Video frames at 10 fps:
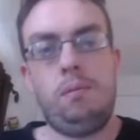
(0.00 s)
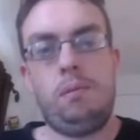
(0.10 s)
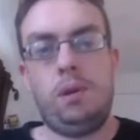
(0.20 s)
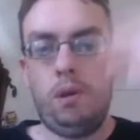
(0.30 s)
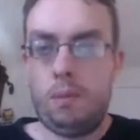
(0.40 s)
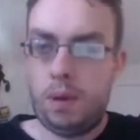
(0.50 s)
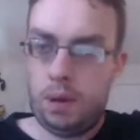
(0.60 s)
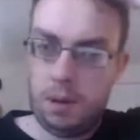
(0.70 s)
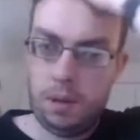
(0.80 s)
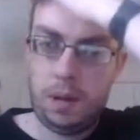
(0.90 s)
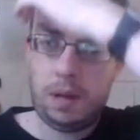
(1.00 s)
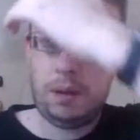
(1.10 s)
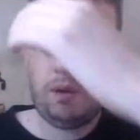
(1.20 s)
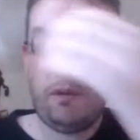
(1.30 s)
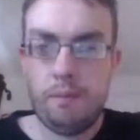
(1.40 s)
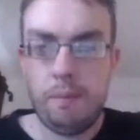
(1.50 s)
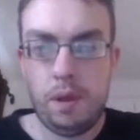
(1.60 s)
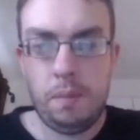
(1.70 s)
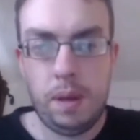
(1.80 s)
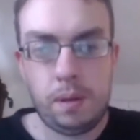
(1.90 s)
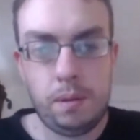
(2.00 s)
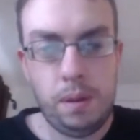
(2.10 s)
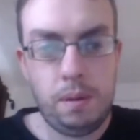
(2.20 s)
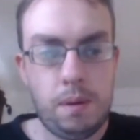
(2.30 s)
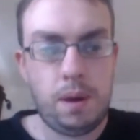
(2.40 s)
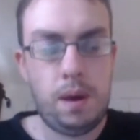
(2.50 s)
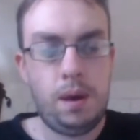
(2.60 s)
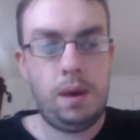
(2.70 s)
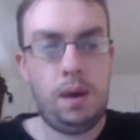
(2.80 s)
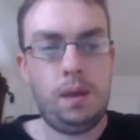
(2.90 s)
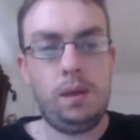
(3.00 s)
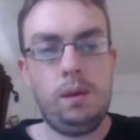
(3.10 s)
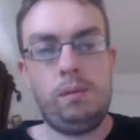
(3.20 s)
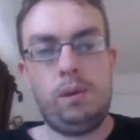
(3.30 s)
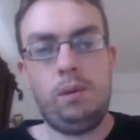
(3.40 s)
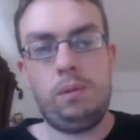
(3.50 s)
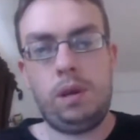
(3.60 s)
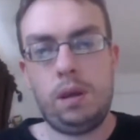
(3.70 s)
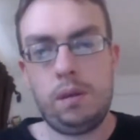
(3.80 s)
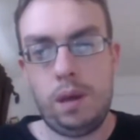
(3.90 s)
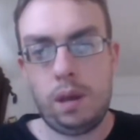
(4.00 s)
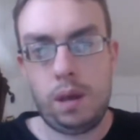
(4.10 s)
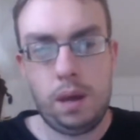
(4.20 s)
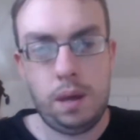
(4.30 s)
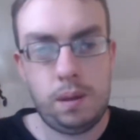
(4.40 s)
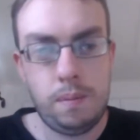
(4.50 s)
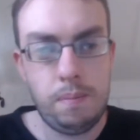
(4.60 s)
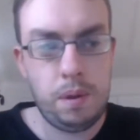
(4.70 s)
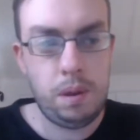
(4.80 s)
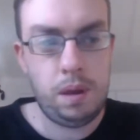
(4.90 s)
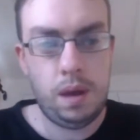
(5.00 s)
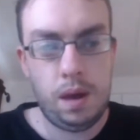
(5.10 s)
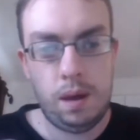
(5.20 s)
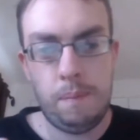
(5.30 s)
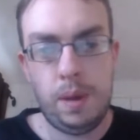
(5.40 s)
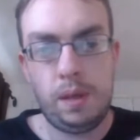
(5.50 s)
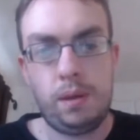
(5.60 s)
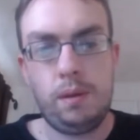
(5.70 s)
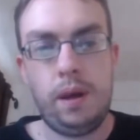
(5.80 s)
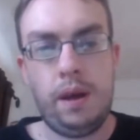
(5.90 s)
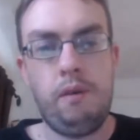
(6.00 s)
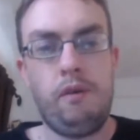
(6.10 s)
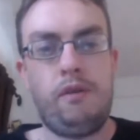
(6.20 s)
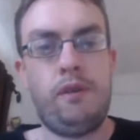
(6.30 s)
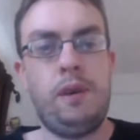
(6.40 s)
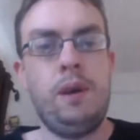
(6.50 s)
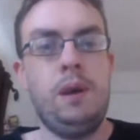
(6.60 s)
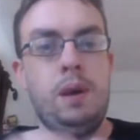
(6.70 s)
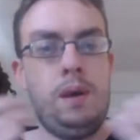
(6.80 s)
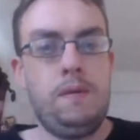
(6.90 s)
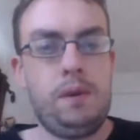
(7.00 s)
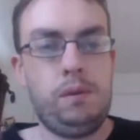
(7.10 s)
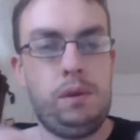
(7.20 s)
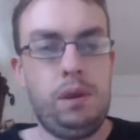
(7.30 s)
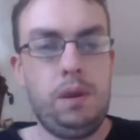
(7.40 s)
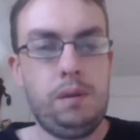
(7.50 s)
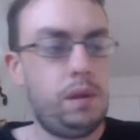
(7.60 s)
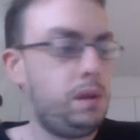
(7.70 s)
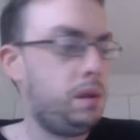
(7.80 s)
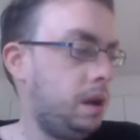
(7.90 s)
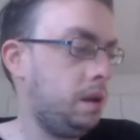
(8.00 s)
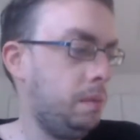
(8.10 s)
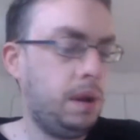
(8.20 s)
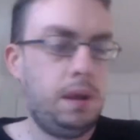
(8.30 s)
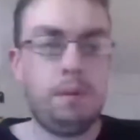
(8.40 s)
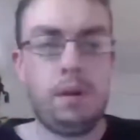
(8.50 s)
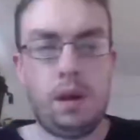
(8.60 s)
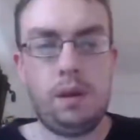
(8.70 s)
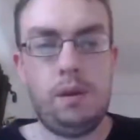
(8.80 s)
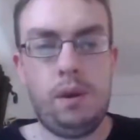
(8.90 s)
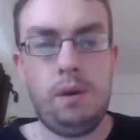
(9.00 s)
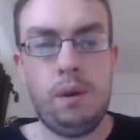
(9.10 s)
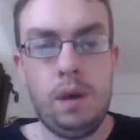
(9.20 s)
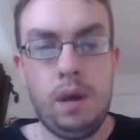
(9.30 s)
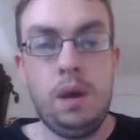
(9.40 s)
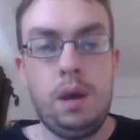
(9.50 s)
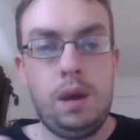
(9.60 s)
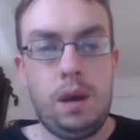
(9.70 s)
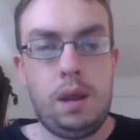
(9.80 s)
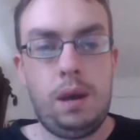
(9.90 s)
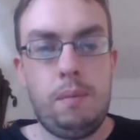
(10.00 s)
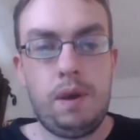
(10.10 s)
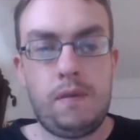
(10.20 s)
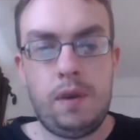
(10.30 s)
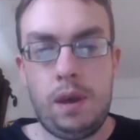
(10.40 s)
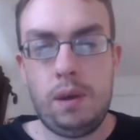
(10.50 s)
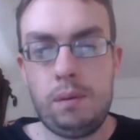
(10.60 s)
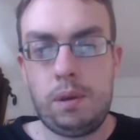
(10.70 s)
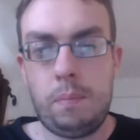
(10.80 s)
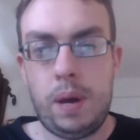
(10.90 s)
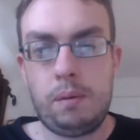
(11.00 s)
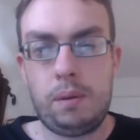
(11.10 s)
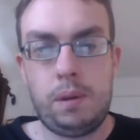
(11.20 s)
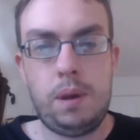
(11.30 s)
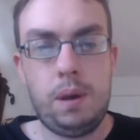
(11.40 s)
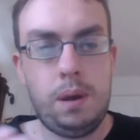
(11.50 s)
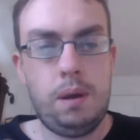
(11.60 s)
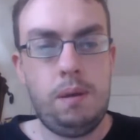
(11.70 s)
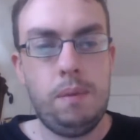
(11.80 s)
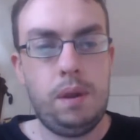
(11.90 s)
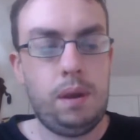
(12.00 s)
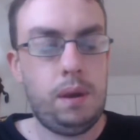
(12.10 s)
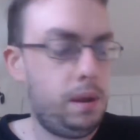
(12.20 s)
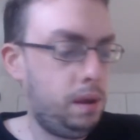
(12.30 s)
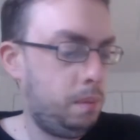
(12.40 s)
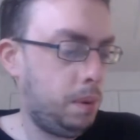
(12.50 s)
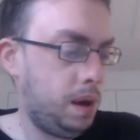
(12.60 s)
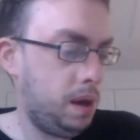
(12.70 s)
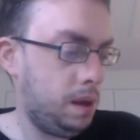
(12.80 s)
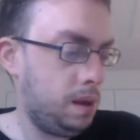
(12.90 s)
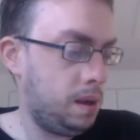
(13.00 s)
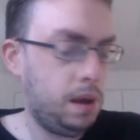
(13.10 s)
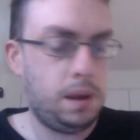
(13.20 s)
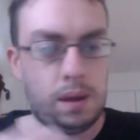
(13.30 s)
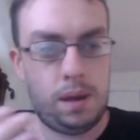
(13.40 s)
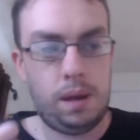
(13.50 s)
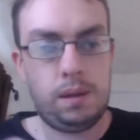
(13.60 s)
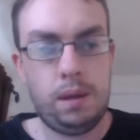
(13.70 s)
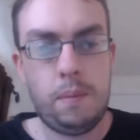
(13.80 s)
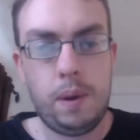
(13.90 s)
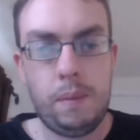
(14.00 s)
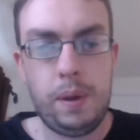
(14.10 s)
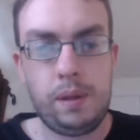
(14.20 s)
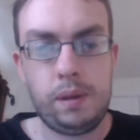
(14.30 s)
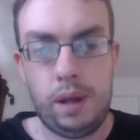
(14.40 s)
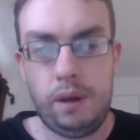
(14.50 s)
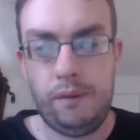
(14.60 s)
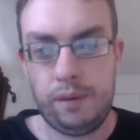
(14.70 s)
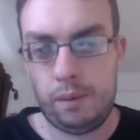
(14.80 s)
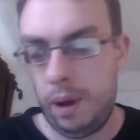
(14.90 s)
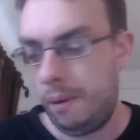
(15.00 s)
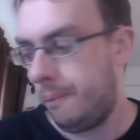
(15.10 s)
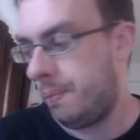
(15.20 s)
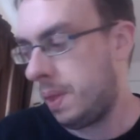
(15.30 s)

YouTube, it's Andrew from Money Mental UK here, the YouTube channel dedicated to money and mental health. For those of you new to the channel, my name is Andrew and I make videos about earning money on eBay and occasionally about mental health as well.